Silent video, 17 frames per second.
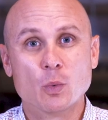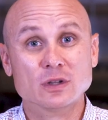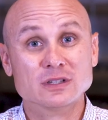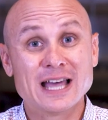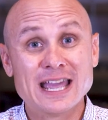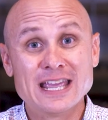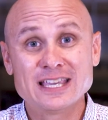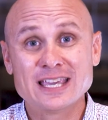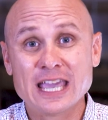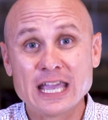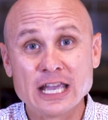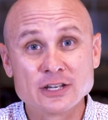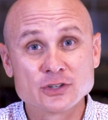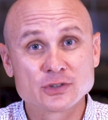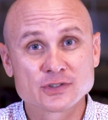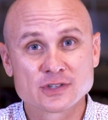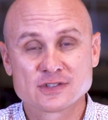we'll light
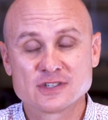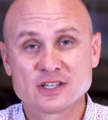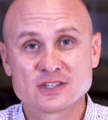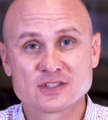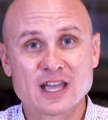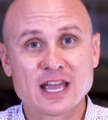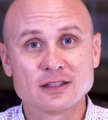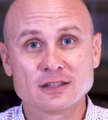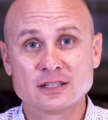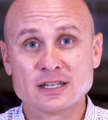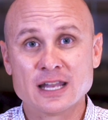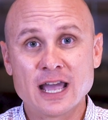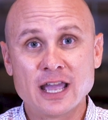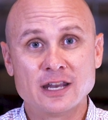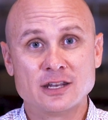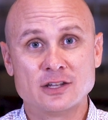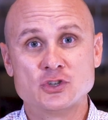candles and sing Silent
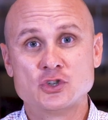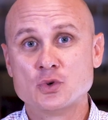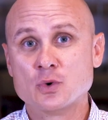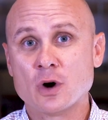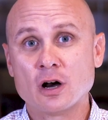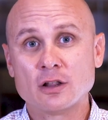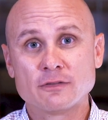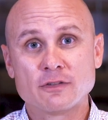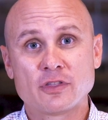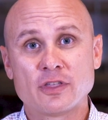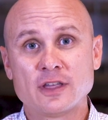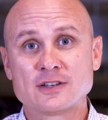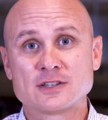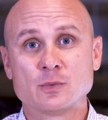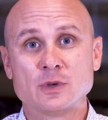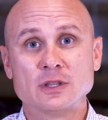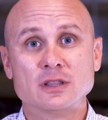Night and do all of the
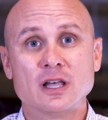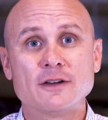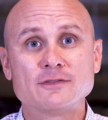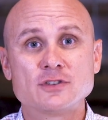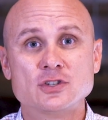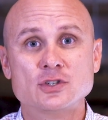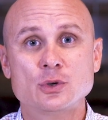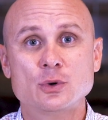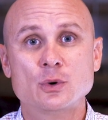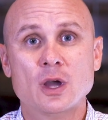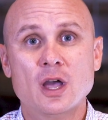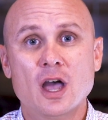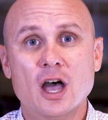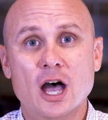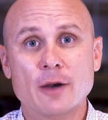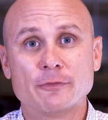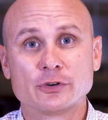things that we love to do
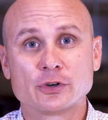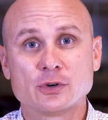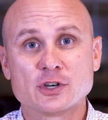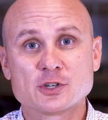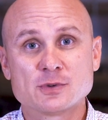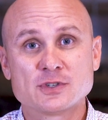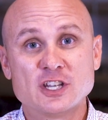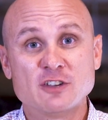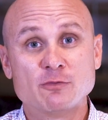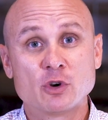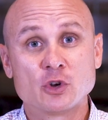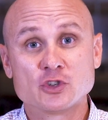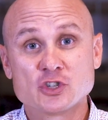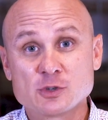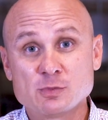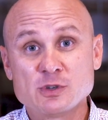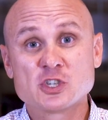um, for Christmas Eve, but it'll
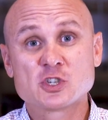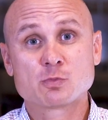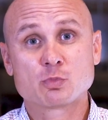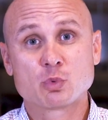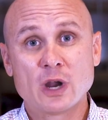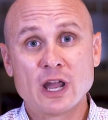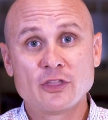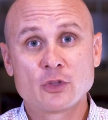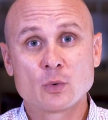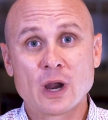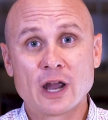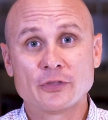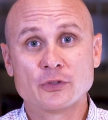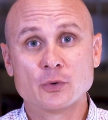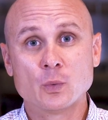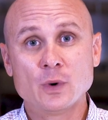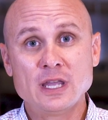just be spread
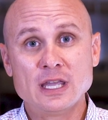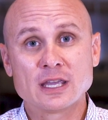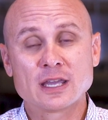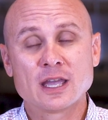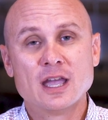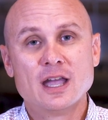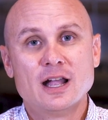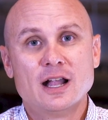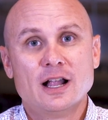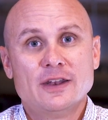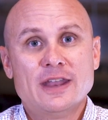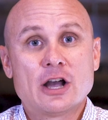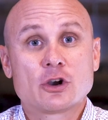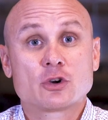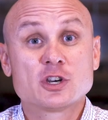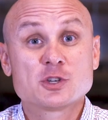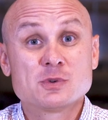throughout the week.
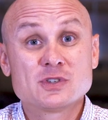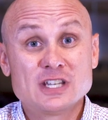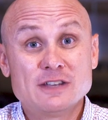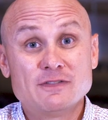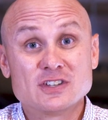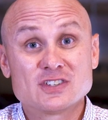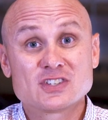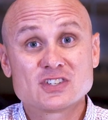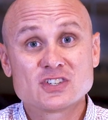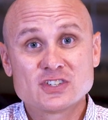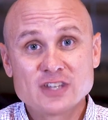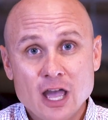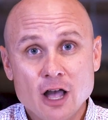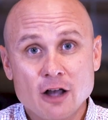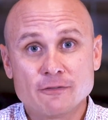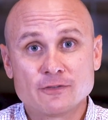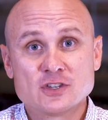Now, Christmas Eve
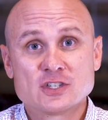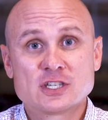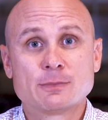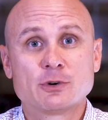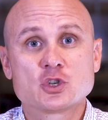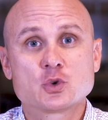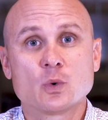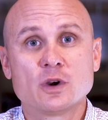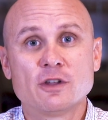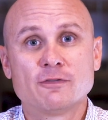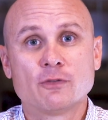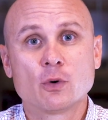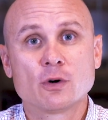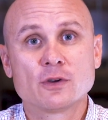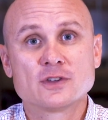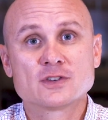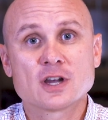itself, December
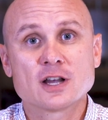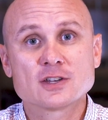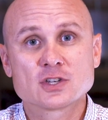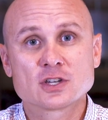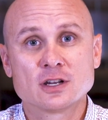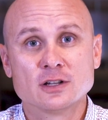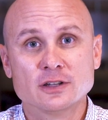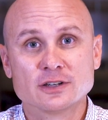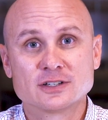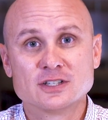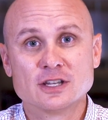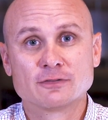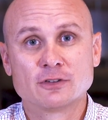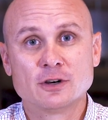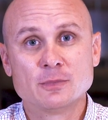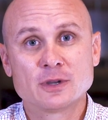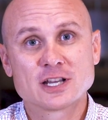24th, is also going to look
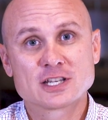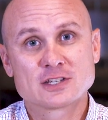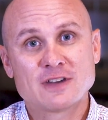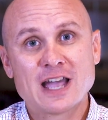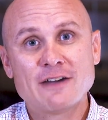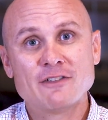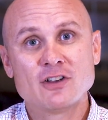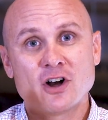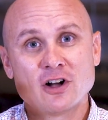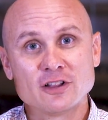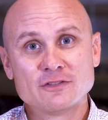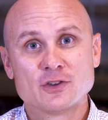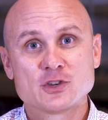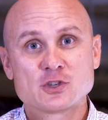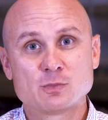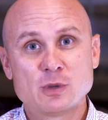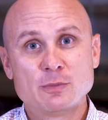different because of having all of
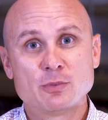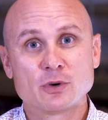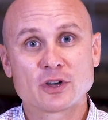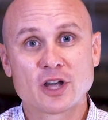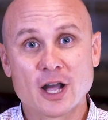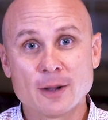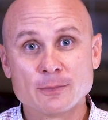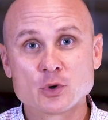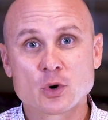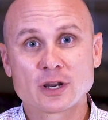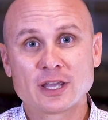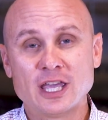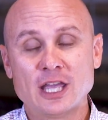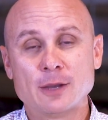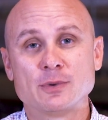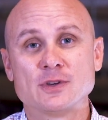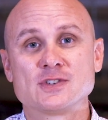those people come to our
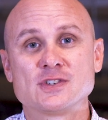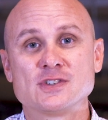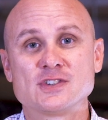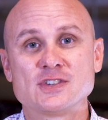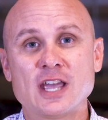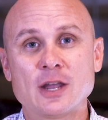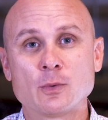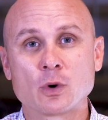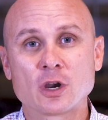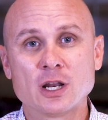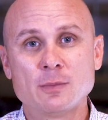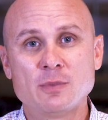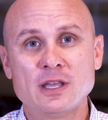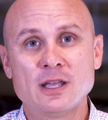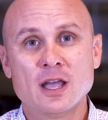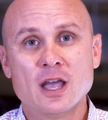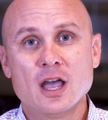campus. Instead, we're going to
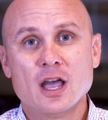be